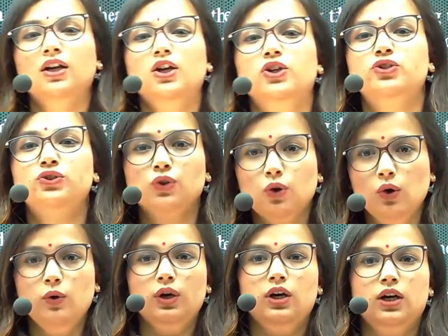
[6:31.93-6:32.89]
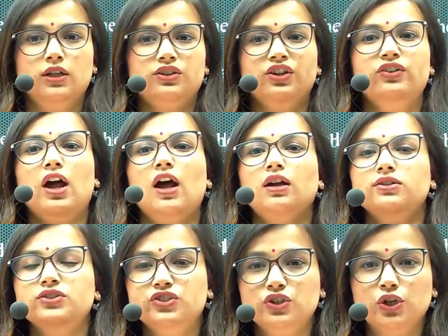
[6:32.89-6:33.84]
so there are
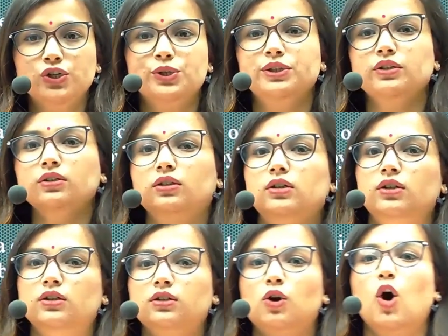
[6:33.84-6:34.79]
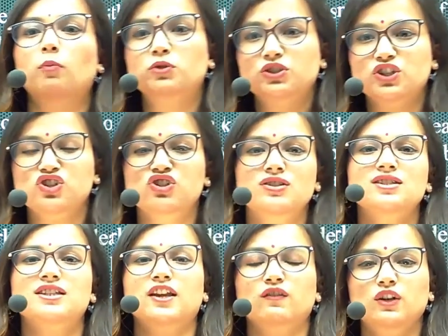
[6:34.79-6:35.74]
certain oppositions
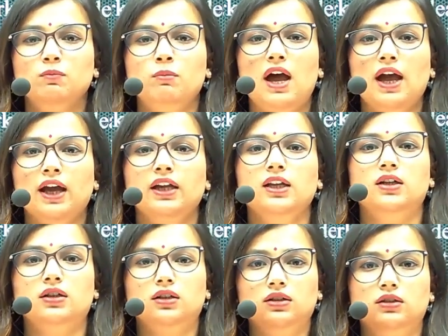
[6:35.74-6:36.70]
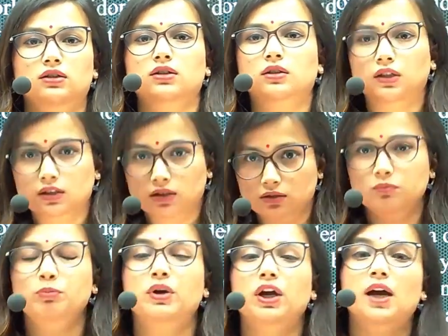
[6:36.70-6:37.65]
given by
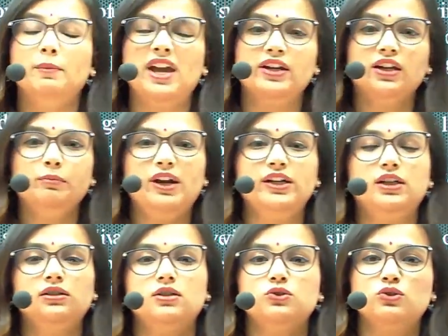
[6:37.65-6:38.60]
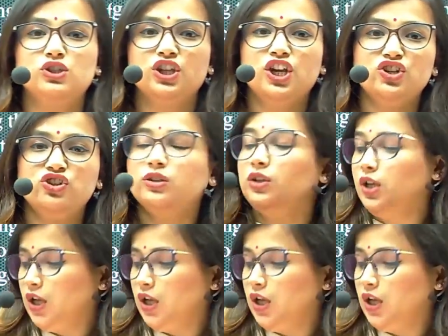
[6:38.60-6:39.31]
American Medical Association,